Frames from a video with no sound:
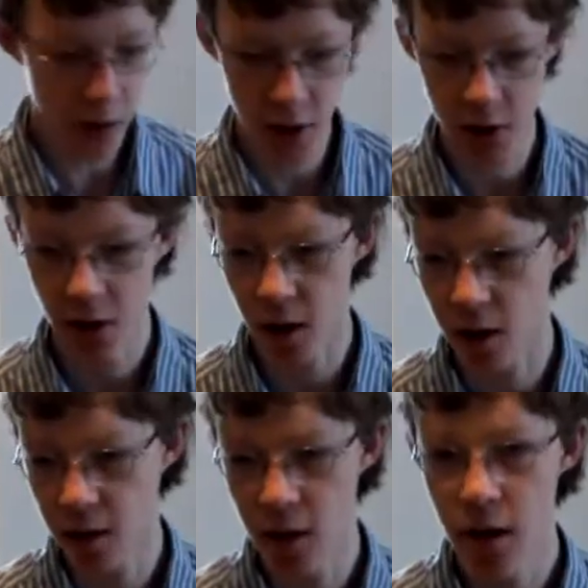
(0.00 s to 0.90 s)
is
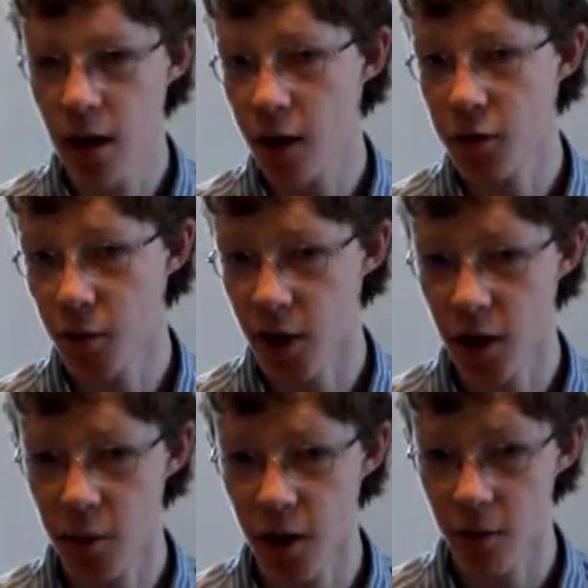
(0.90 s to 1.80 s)
I was
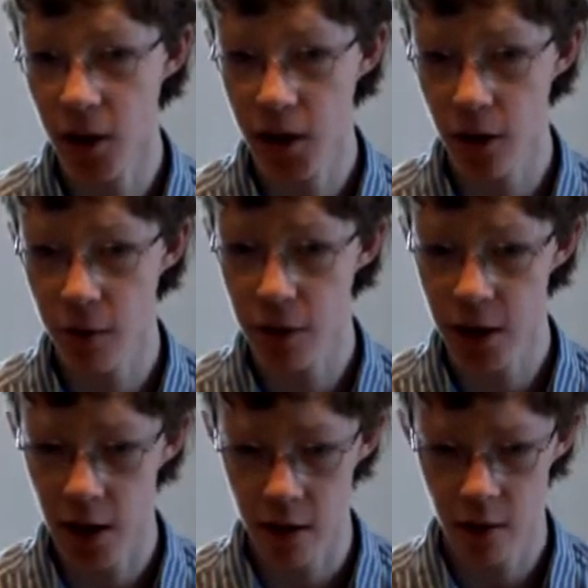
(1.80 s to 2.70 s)
working on my original
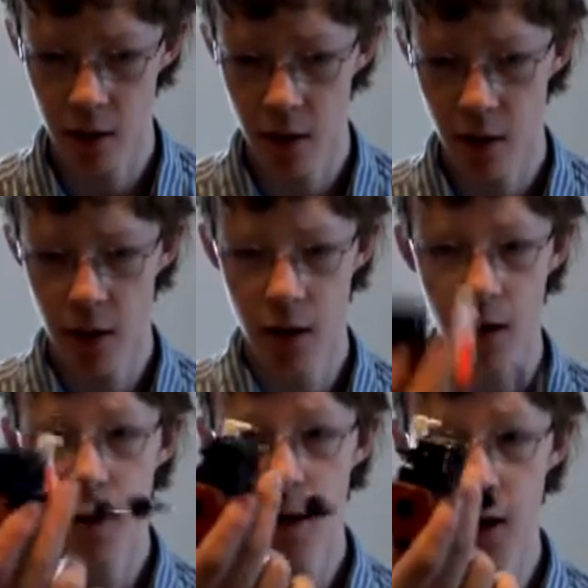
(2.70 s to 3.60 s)
3K,
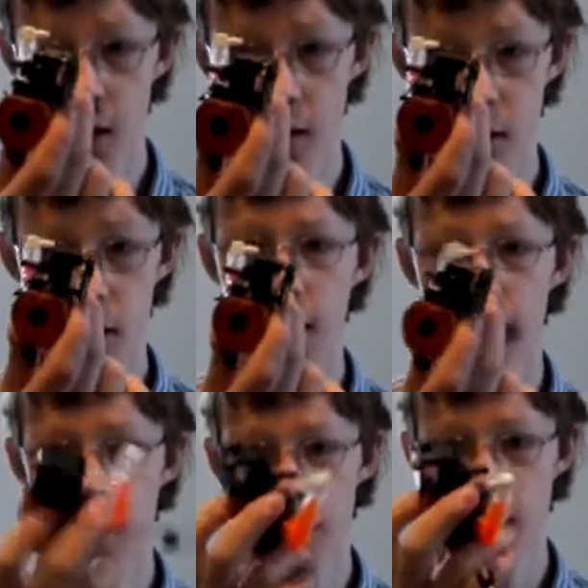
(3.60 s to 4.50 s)
and
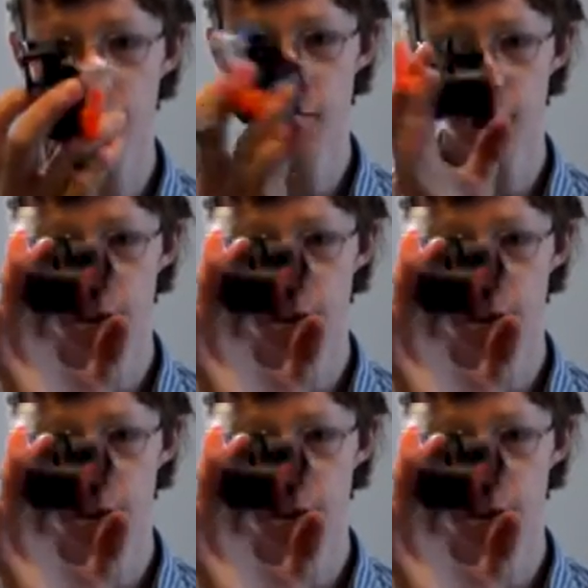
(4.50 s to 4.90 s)
I got a second